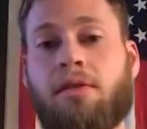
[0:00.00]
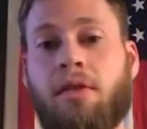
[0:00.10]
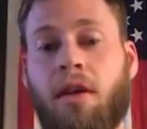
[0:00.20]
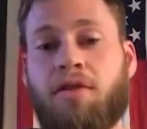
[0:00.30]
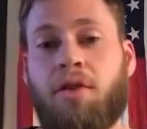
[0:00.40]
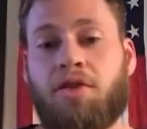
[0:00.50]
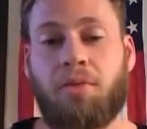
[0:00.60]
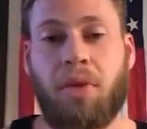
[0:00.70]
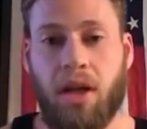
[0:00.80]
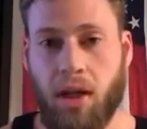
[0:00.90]
of social
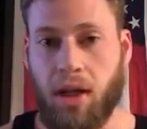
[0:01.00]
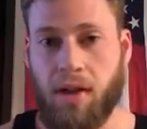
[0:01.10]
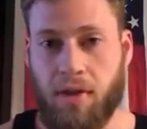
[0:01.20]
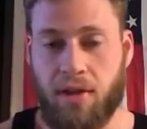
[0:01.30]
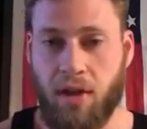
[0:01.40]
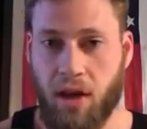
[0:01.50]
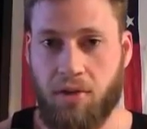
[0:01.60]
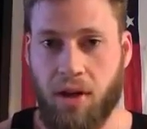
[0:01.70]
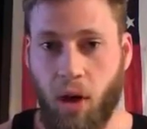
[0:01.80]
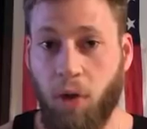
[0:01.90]
media in this
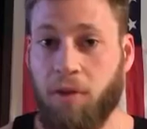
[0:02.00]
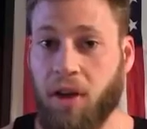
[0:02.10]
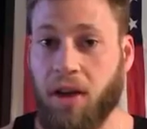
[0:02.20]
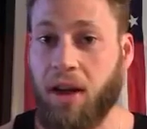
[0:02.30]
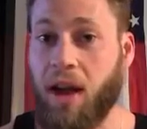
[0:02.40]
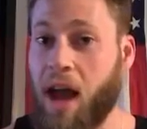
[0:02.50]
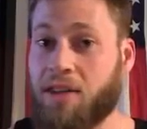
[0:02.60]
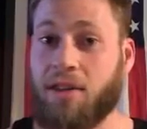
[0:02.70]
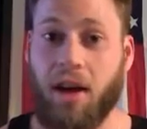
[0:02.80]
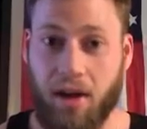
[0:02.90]
country? Hopefully it
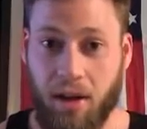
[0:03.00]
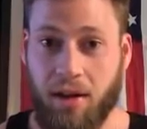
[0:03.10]
has none.